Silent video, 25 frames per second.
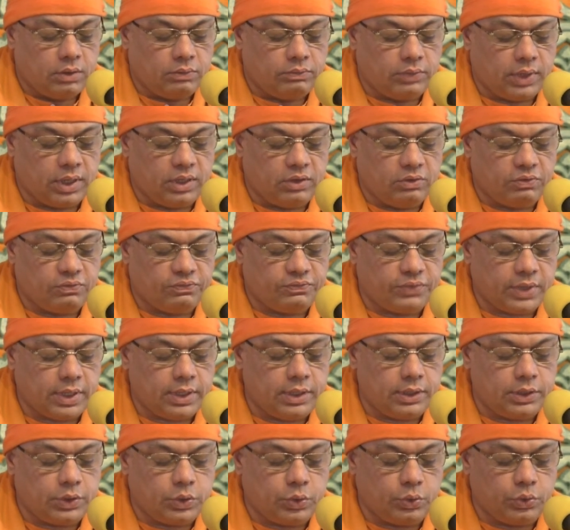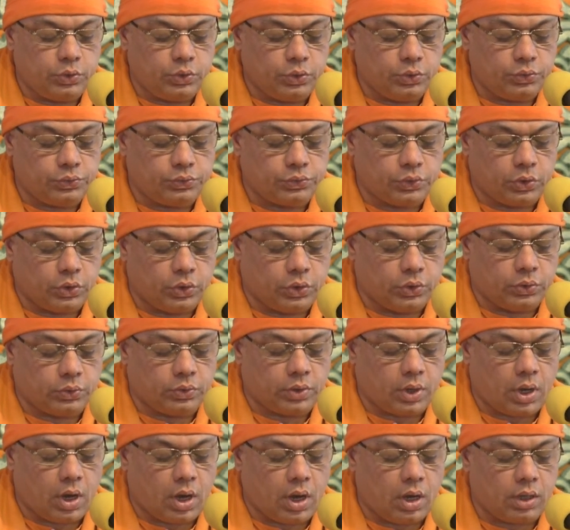When you fail to do
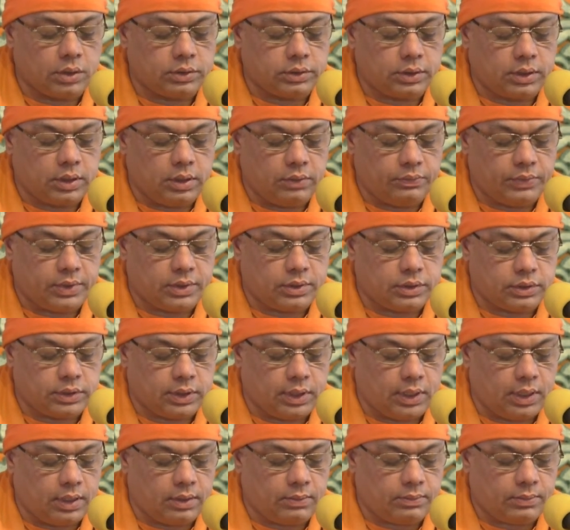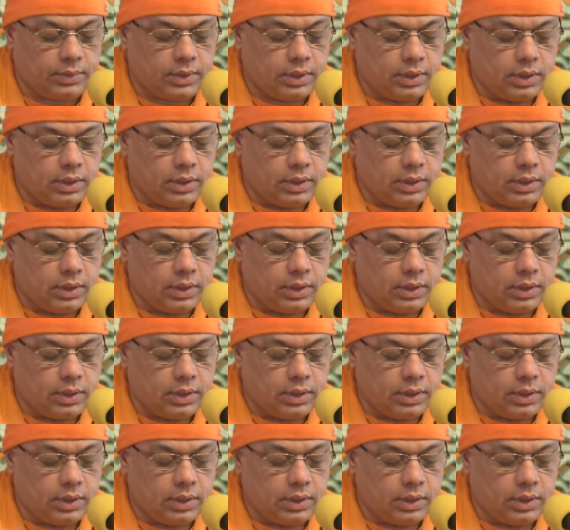so, ask yourself,